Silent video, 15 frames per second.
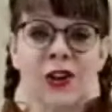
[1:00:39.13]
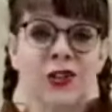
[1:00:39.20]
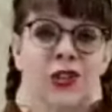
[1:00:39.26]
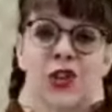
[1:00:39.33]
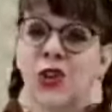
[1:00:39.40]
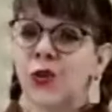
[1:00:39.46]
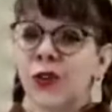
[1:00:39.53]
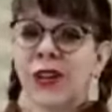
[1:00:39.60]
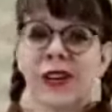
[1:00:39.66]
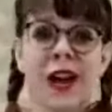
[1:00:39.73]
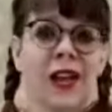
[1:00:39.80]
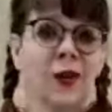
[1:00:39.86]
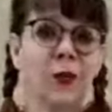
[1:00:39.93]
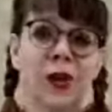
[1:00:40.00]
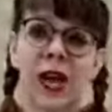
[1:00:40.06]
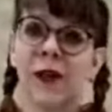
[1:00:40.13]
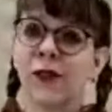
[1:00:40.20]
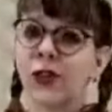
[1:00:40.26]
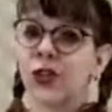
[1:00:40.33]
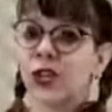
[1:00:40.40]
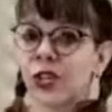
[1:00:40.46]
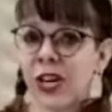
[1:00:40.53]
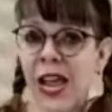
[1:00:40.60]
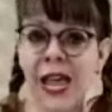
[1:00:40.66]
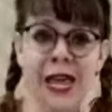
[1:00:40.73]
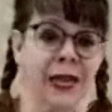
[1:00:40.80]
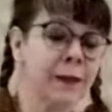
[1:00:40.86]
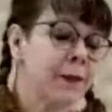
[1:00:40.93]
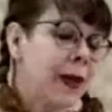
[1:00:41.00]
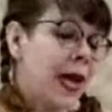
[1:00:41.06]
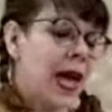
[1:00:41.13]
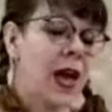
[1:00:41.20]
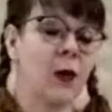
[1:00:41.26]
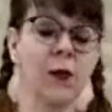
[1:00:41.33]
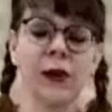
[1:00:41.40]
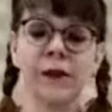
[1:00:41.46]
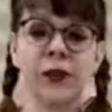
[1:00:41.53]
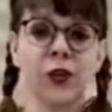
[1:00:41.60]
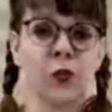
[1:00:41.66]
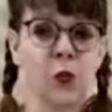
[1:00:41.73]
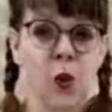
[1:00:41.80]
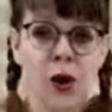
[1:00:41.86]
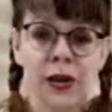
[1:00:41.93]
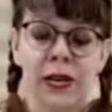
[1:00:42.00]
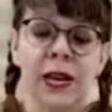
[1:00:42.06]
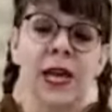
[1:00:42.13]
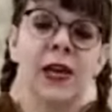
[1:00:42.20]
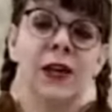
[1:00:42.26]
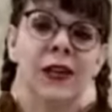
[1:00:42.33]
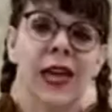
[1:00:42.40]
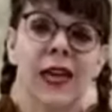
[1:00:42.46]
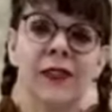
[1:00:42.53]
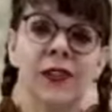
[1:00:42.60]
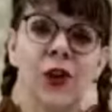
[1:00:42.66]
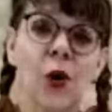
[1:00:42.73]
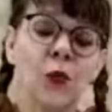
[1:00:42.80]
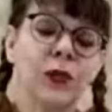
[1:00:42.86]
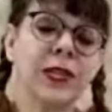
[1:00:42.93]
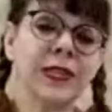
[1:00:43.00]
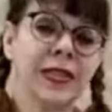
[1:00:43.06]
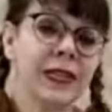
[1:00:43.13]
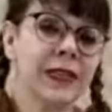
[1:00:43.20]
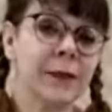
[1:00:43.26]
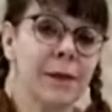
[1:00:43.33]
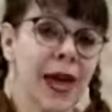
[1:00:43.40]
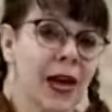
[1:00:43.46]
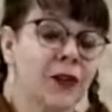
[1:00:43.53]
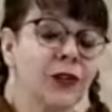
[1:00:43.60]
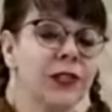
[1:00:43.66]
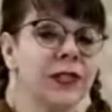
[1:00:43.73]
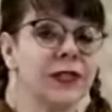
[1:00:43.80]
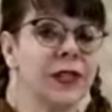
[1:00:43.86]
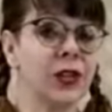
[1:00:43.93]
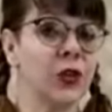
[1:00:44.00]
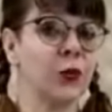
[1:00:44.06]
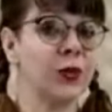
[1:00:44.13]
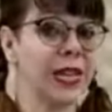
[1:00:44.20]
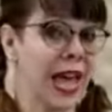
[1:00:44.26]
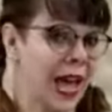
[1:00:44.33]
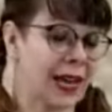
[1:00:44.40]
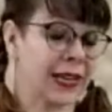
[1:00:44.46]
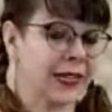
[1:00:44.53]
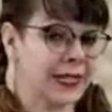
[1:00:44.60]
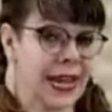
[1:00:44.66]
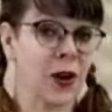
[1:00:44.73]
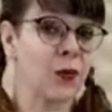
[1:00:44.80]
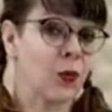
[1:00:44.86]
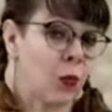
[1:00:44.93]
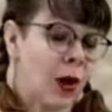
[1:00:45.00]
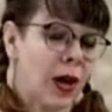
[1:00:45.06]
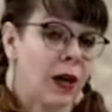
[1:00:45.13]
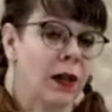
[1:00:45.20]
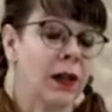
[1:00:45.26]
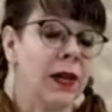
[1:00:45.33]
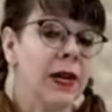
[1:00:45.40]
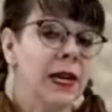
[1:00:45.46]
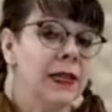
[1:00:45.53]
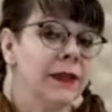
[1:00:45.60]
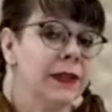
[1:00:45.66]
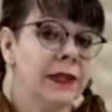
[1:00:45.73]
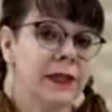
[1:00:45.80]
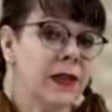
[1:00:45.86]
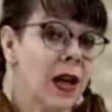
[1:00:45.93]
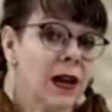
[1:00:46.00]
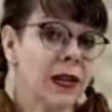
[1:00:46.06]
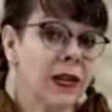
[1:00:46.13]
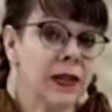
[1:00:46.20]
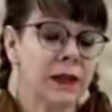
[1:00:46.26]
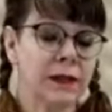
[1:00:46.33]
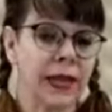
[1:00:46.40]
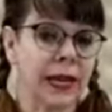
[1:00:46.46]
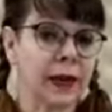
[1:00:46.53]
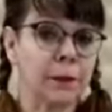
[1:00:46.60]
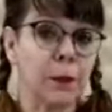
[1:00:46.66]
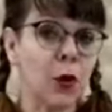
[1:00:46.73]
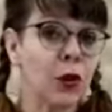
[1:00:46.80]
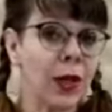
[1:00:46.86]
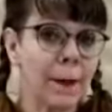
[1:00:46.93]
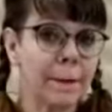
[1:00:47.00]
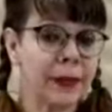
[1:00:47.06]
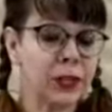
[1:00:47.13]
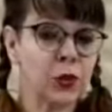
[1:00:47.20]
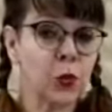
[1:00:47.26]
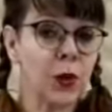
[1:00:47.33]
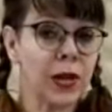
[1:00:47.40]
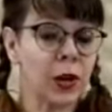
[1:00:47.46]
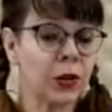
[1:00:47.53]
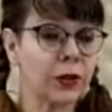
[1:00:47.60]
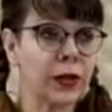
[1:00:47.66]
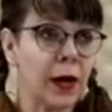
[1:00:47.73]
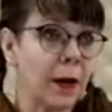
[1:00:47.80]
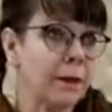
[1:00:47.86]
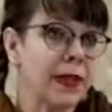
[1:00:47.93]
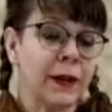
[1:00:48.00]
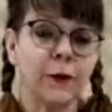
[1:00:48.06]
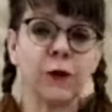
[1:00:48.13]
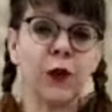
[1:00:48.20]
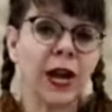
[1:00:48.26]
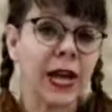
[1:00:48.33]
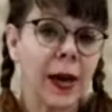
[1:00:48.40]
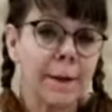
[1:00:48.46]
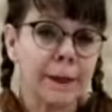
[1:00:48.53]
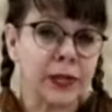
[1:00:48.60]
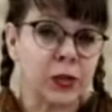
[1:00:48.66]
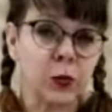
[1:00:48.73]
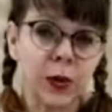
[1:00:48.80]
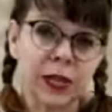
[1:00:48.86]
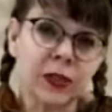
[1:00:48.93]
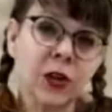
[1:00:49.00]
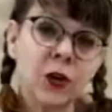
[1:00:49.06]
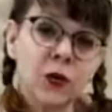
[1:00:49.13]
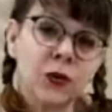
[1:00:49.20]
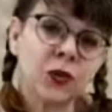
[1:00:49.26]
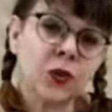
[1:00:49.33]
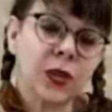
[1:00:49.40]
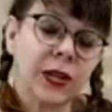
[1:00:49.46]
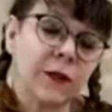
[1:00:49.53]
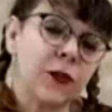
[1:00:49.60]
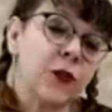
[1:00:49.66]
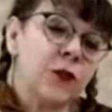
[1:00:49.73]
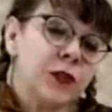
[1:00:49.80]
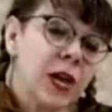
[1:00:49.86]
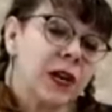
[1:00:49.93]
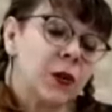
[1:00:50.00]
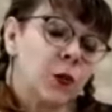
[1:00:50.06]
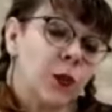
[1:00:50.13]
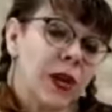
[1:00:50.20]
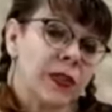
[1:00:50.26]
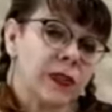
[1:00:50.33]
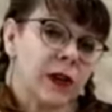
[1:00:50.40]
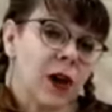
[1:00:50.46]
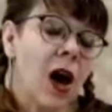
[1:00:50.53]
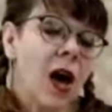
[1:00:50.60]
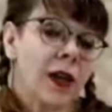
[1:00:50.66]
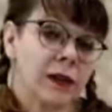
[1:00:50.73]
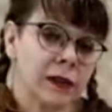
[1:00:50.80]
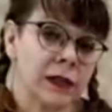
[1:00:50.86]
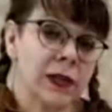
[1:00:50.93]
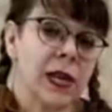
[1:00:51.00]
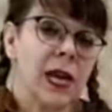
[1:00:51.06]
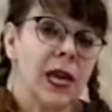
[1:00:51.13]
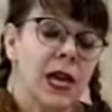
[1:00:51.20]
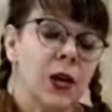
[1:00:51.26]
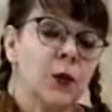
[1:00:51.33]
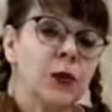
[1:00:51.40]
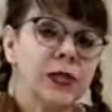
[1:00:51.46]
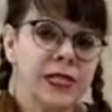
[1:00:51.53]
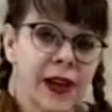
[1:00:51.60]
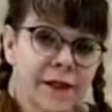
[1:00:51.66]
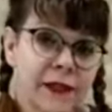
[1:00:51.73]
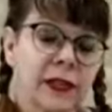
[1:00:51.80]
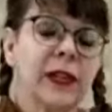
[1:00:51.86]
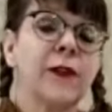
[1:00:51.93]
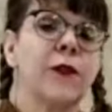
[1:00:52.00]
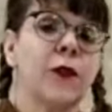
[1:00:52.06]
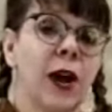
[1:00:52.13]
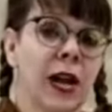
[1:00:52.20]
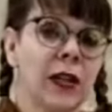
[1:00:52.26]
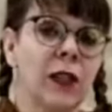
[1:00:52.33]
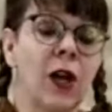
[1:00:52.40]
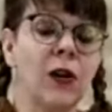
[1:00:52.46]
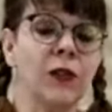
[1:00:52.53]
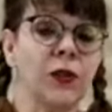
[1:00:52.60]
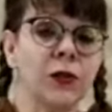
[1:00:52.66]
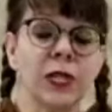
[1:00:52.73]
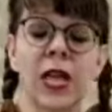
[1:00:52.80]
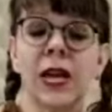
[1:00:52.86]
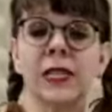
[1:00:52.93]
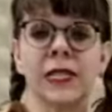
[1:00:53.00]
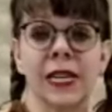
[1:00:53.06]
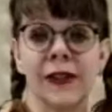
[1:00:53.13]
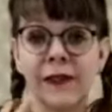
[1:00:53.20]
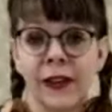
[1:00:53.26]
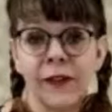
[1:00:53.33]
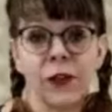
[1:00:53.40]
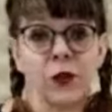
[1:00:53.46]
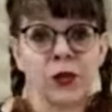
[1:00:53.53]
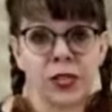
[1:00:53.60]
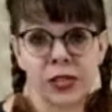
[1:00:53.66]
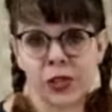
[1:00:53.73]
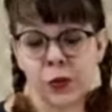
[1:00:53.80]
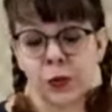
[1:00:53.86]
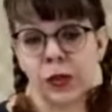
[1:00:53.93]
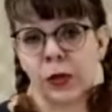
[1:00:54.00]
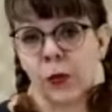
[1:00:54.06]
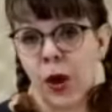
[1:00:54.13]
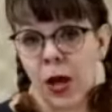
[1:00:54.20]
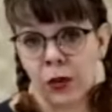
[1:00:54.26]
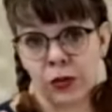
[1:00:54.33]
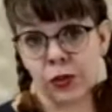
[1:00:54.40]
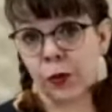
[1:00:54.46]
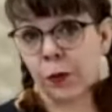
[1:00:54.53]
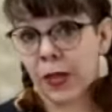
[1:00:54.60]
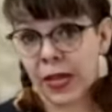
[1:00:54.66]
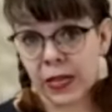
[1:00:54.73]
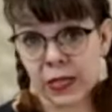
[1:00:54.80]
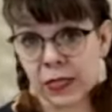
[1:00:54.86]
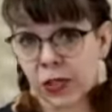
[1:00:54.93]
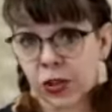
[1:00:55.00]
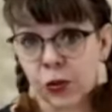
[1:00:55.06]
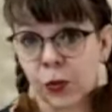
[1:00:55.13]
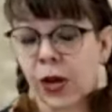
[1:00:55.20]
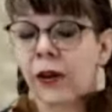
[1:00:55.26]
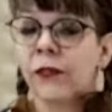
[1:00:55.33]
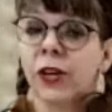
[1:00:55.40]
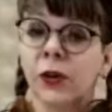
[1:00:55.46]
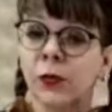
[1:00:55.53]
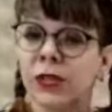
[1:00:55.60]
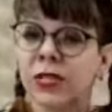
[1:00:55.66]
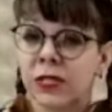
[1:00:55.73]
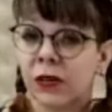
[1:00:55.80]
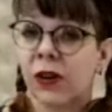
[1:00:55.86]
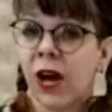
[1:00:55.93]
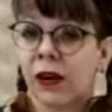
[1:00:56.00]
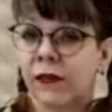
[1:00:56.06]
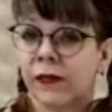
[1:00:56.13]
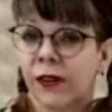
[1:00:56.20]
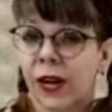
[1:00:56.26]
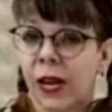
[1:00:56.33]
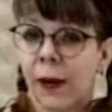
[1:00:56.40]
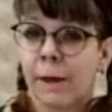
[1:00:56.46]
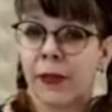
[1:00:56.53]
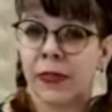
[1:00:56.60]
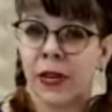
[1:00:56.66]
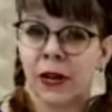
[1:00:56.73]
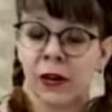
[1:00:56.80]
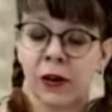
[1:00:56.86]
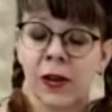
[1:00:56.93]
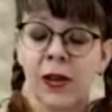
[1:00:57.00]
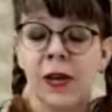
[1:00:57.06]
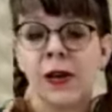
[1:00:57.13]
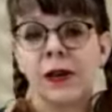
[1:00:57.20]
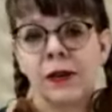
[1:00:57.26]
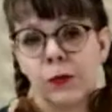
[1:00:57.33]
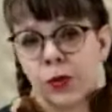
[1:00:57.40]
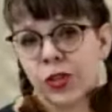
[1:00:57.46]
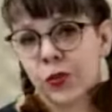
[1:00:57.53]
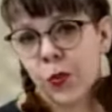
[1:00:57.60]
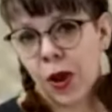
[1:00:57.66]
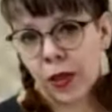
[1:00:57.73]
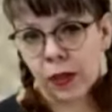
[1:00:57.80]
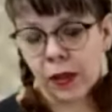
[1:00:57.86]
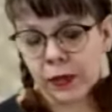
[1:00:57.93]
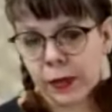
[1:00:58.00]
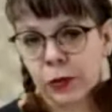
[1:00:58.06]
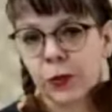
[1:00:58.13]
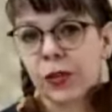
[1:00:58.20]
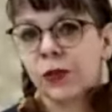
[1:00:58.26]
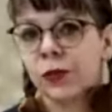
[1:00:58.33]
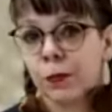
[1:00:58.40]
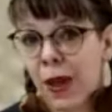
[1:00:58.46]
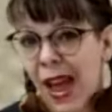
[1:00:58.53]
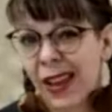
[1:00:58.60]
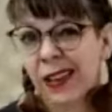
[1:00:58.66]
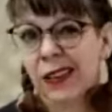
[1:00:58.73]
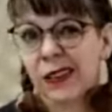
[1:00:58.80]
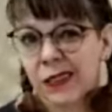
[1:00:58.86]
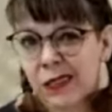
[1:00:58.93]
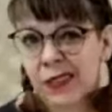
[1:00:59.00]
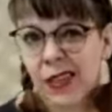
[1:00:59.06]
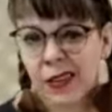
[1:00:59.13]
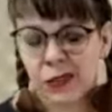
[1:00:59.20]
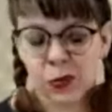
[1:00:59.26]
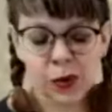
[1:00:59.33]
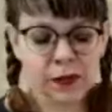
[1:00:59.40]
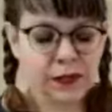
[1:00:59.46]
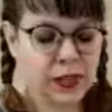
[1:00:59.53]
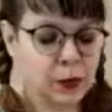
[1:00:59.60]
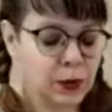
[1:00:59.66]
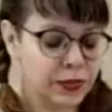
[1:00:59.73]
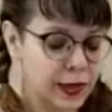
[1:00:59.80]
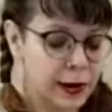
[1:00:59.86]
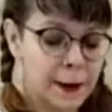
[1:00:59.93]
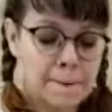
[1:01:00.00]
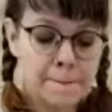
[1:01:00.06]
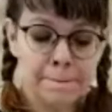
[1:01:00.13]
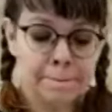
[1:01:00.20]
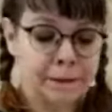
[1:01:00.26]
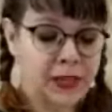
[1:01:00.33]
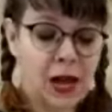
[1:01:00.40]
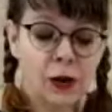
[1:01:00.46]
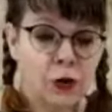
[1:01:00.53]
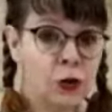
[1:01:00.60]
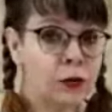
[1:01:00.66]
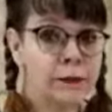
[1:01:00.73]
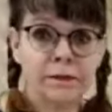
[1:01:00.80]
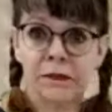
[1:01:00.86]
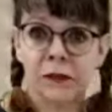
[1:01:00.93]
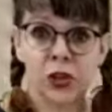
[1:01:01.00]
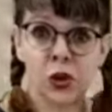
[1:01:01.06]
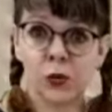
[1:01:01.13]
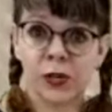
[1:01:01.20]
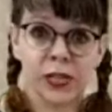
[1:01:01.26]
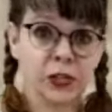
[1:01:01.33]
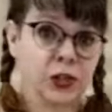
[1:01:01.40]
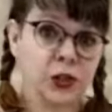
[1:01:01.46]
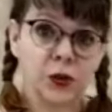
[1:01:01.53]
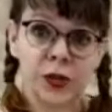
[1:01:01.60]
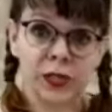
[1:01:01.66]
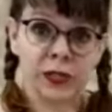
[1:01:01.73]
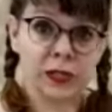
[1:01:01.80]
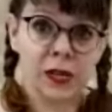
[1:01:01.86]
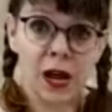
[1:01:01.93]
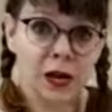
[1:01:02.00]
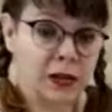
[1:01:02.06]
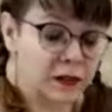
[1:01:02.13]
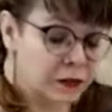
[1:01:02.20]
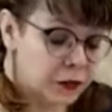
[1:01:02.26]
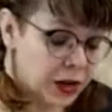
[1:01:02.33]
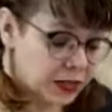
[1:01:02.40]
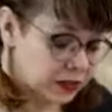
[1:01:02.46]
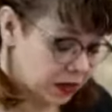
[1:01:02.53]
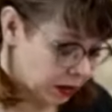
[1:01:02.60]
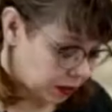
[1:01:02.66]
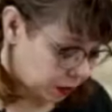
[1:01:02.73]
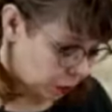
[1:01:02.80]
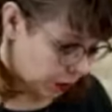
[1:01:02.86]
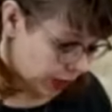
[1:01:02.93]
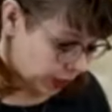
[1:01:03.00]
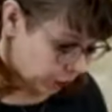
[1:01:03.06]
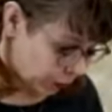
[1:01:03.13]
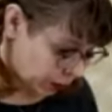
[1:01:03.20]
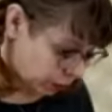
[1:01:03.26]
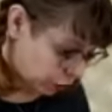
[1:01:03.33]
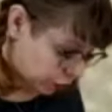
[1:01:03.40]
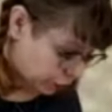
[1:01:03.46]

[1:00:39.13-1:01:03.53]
So you can cut it whatever shape, however you want it. And the only thing that matters is that you tack it down well it's not going to like pull up between or um, like fray up between those. So like you've done it with cotton, it will definitely fray along those lines. Even if you stitch it really well or do a blanket stitch or whatever, it will still kind of fray up in there, which is why a lot of times we use backings and that sort of thing with it. Cuddle, you don't need to. It's not going to fray. It's not going to go anywhere.